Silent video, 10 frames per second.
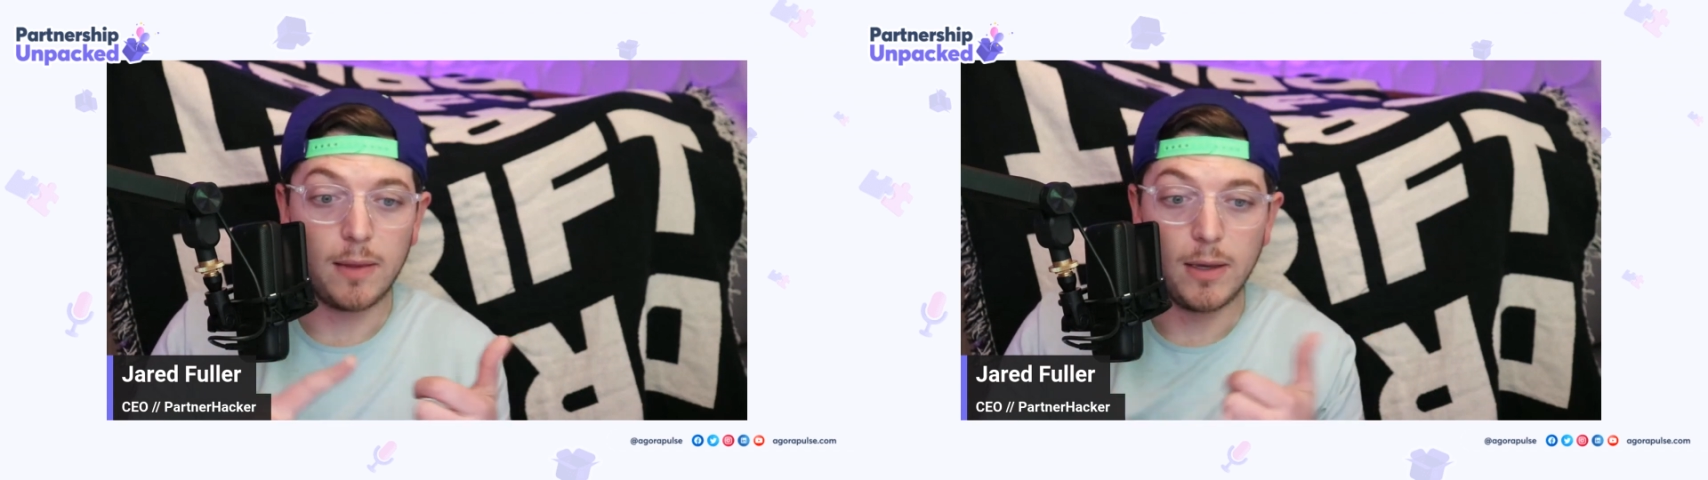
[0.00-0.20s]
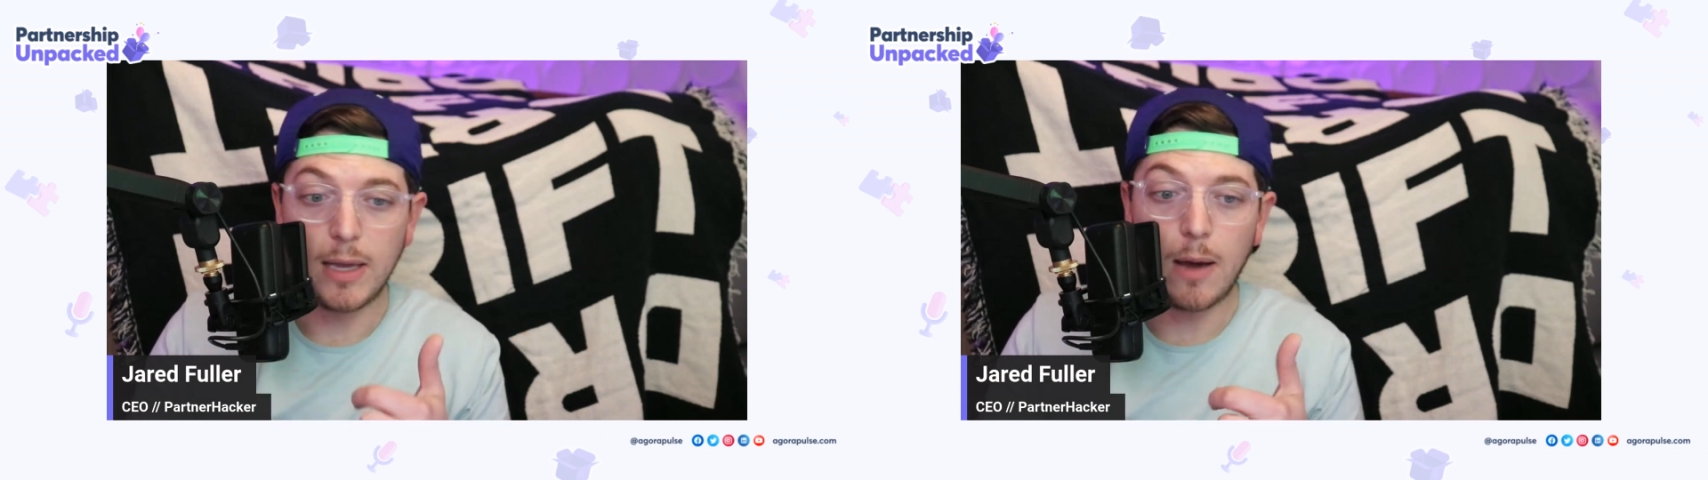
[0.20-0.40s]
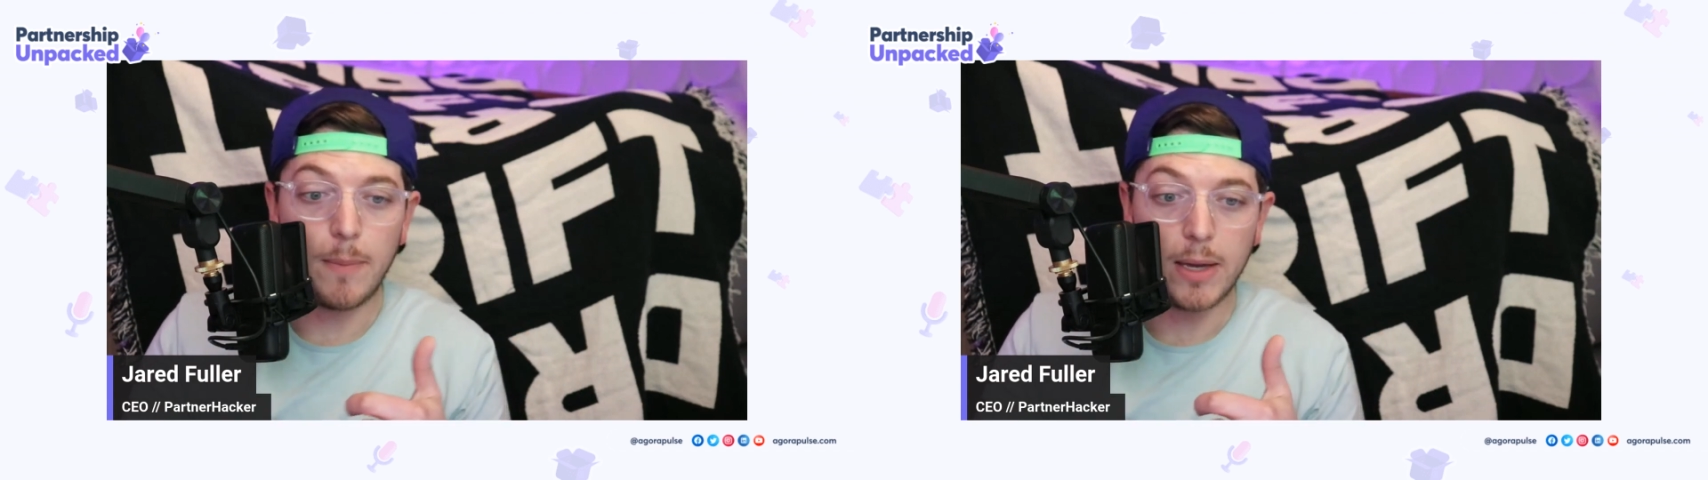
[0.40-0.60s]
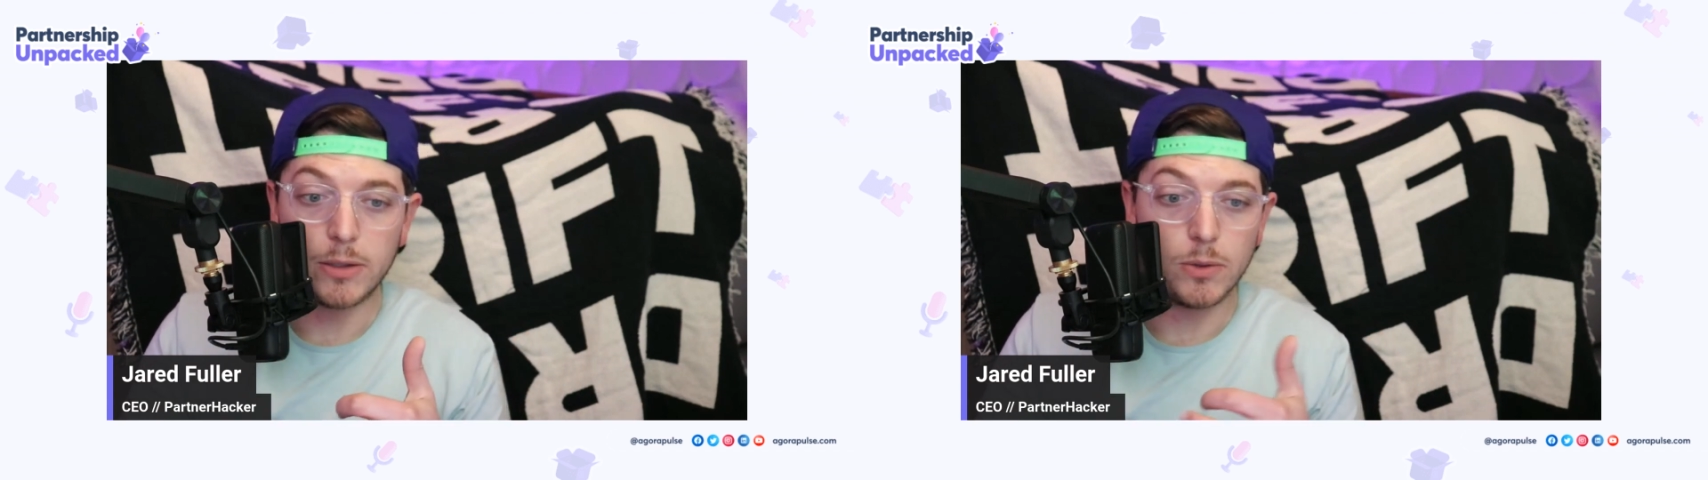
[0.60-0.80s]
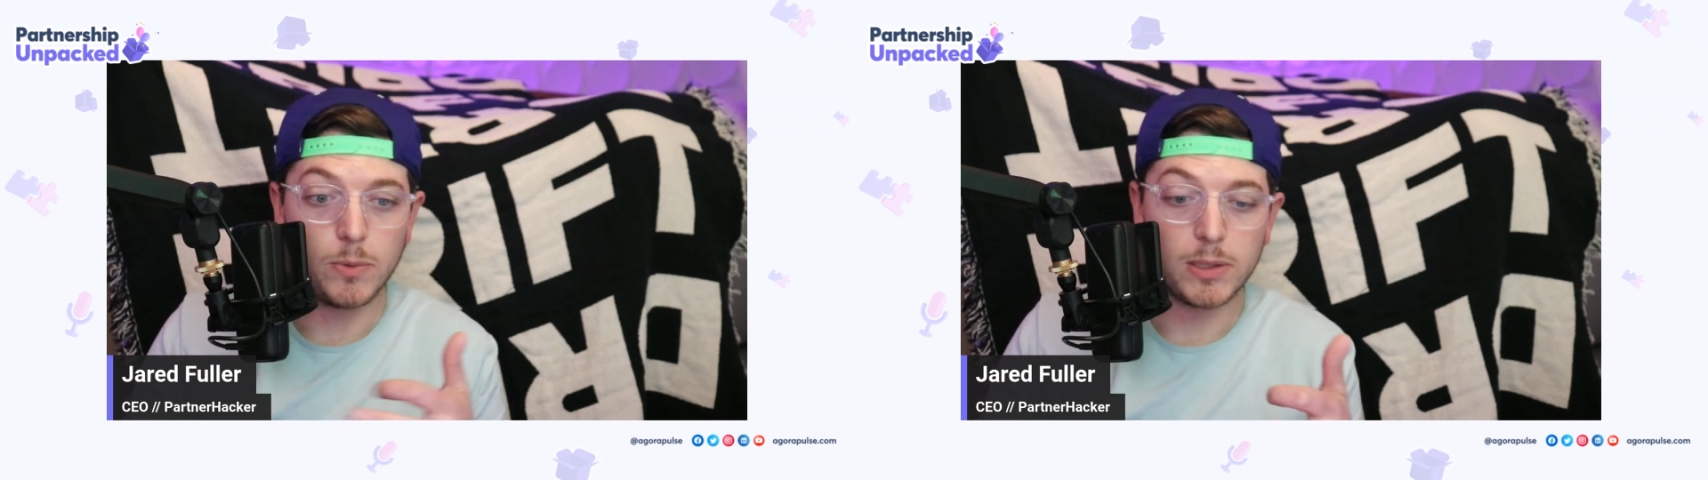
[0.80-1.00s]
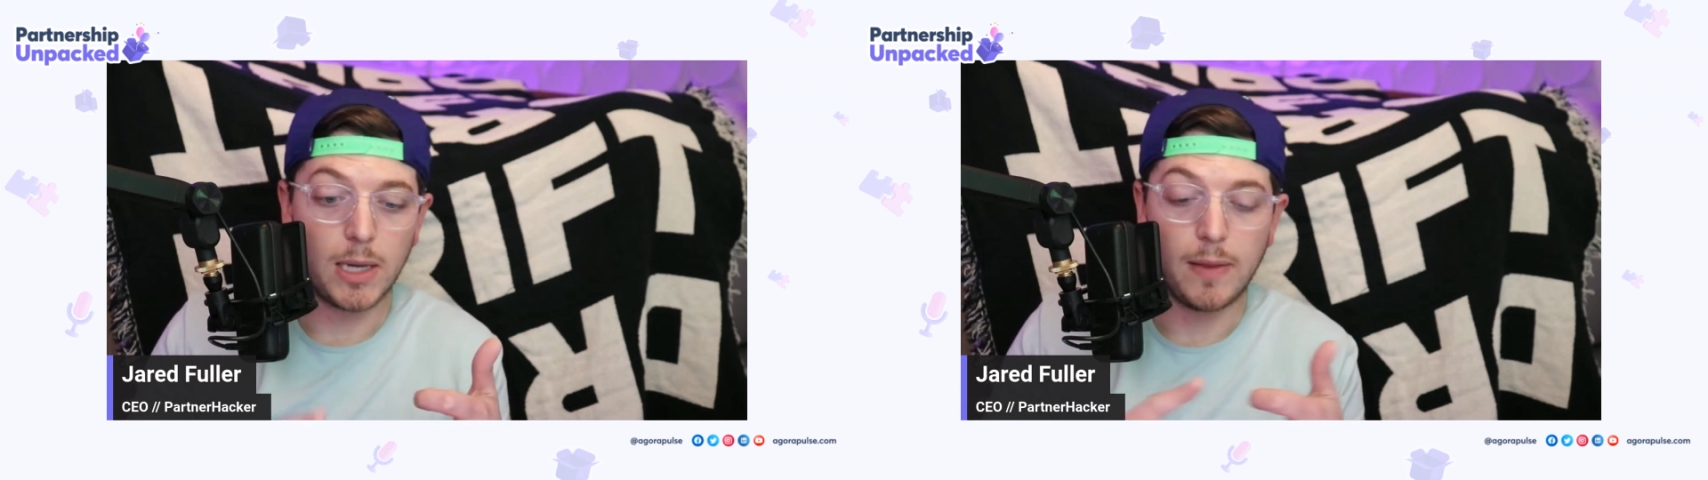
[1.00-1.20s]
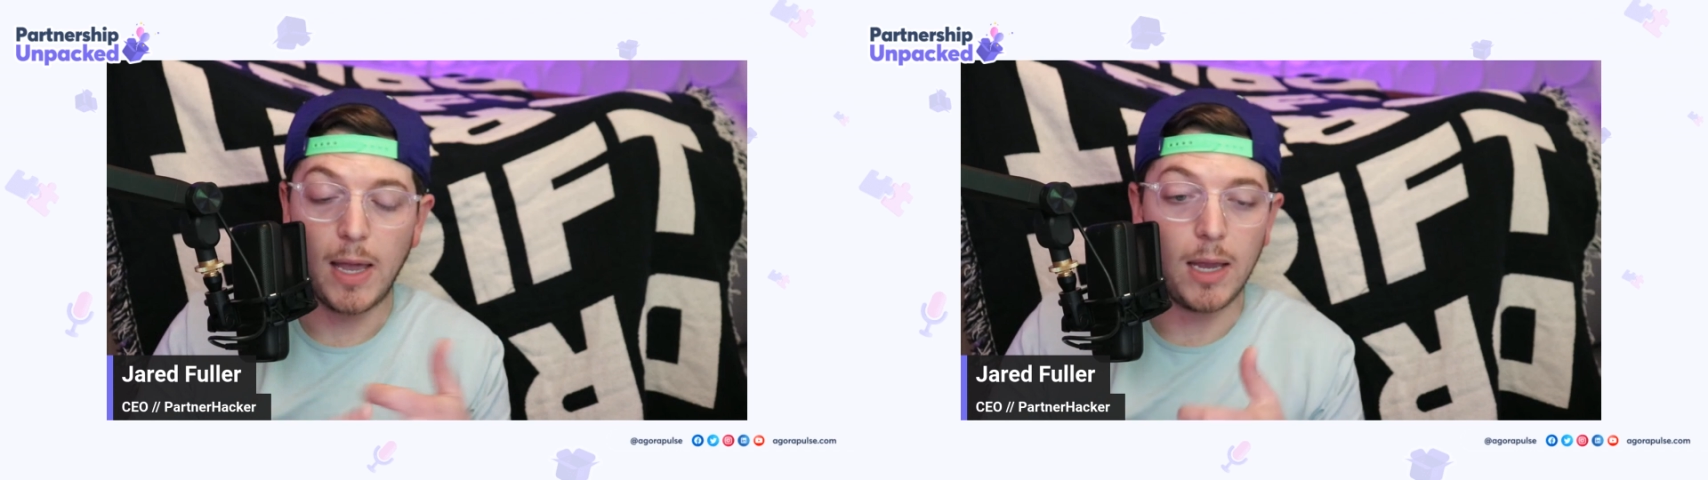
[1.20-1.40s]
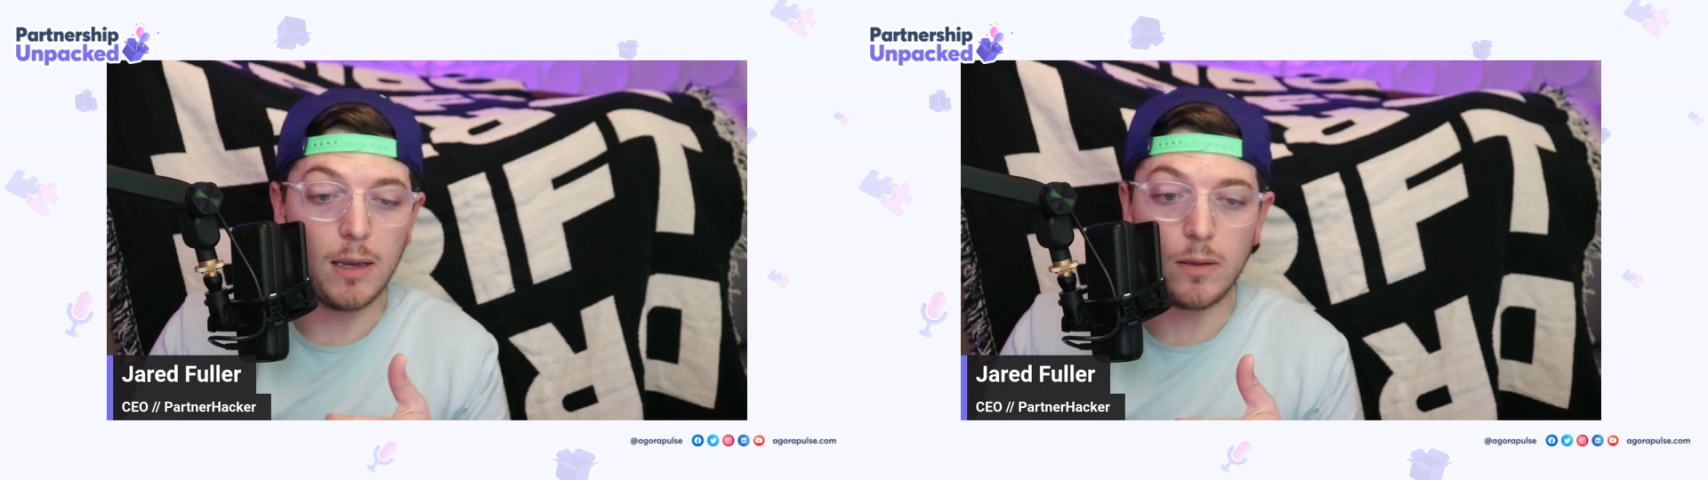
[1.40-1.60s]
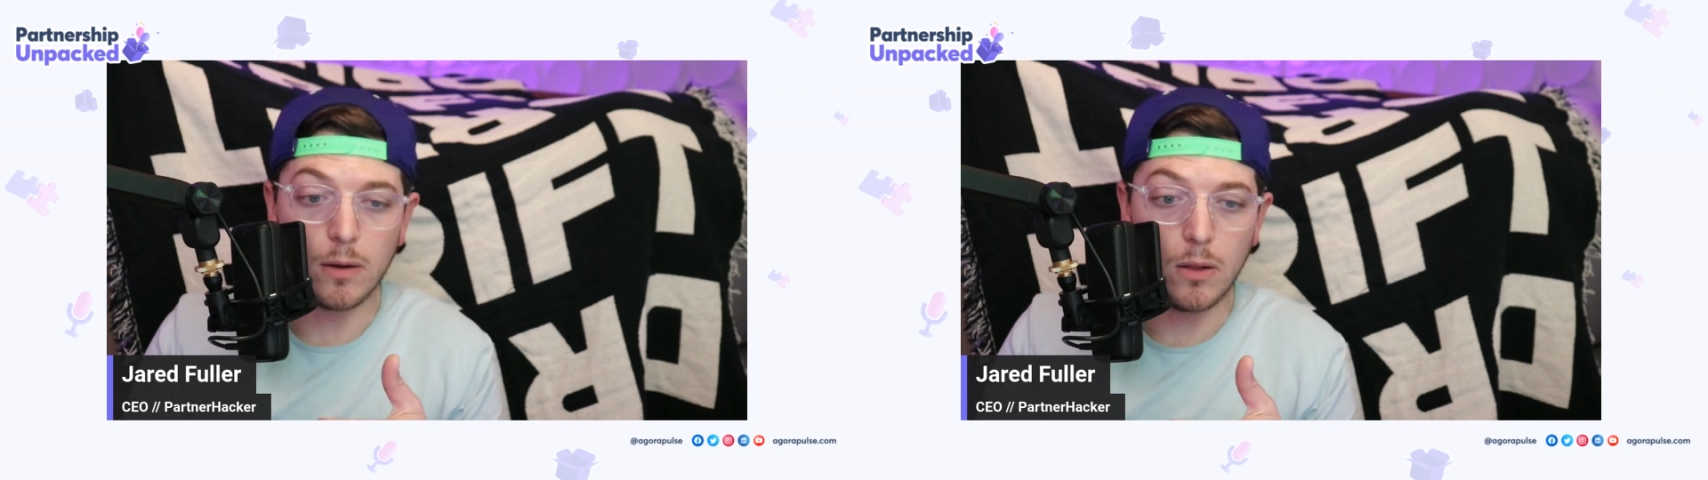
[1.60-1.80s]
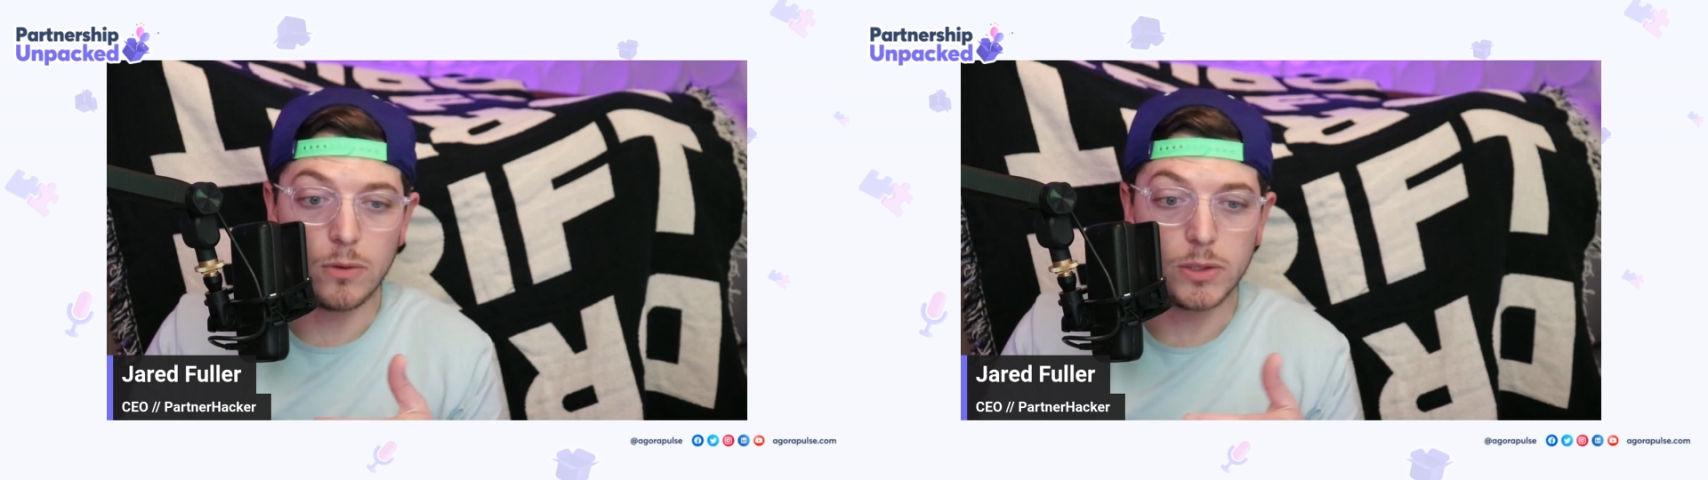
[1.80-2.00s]
the account manager that was assigned, the AE that
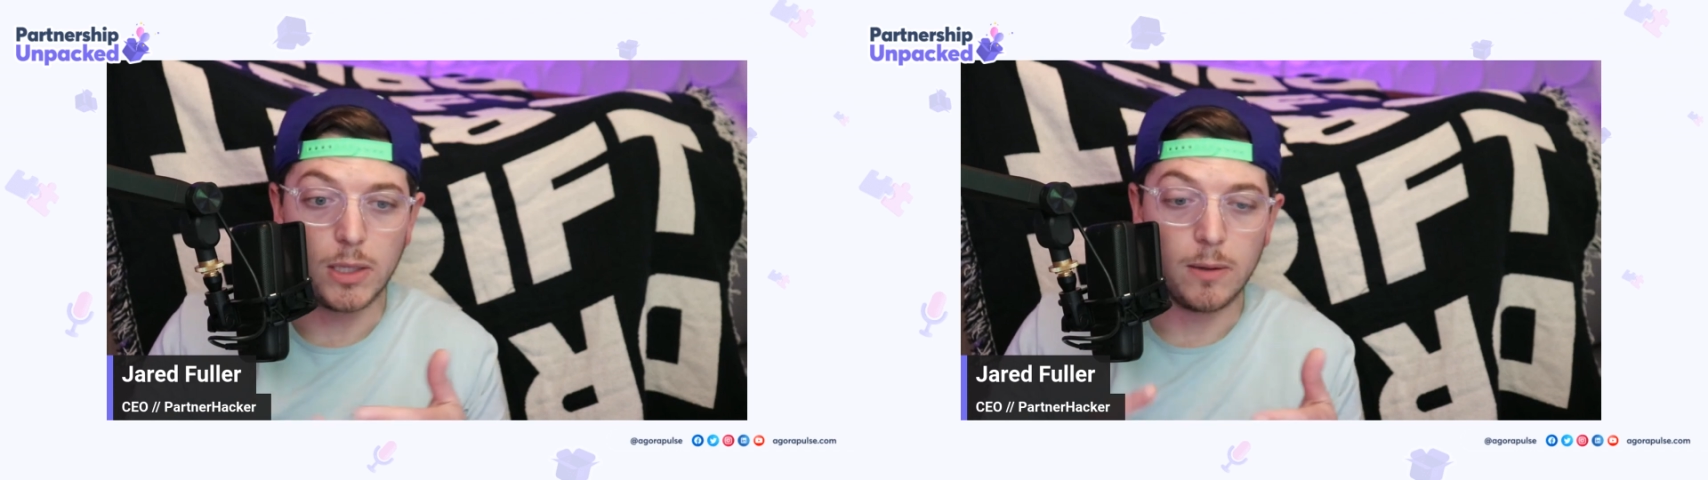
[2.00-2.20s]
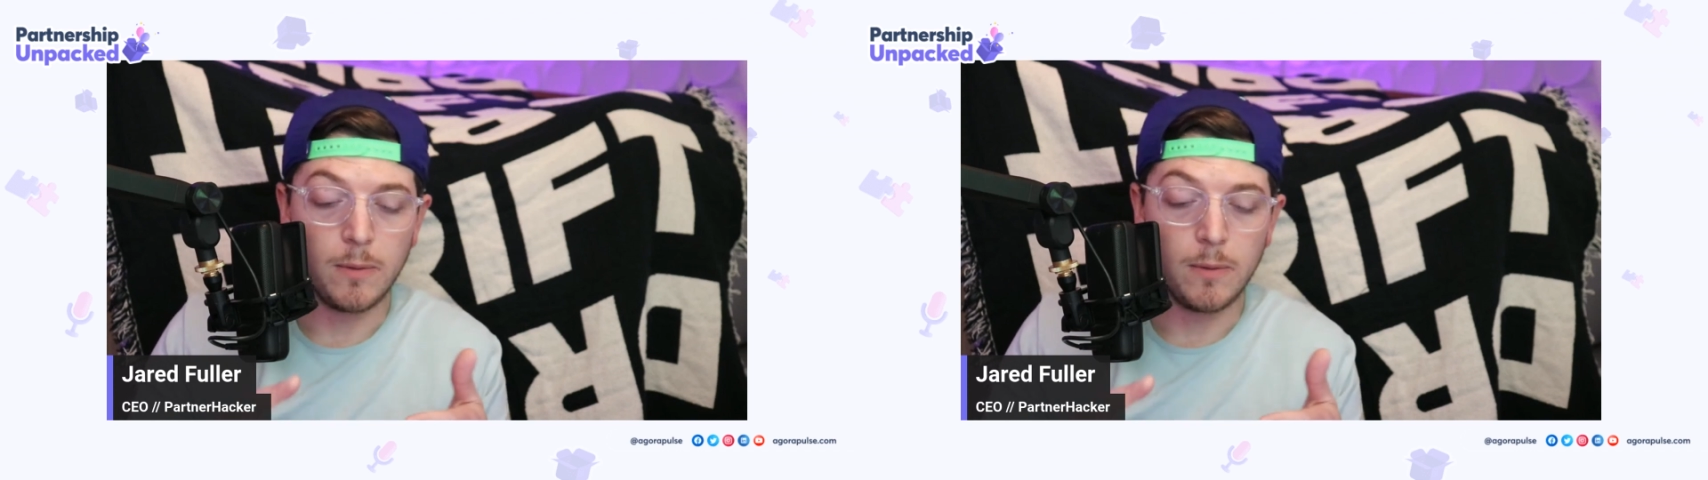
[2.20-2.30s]
closed it.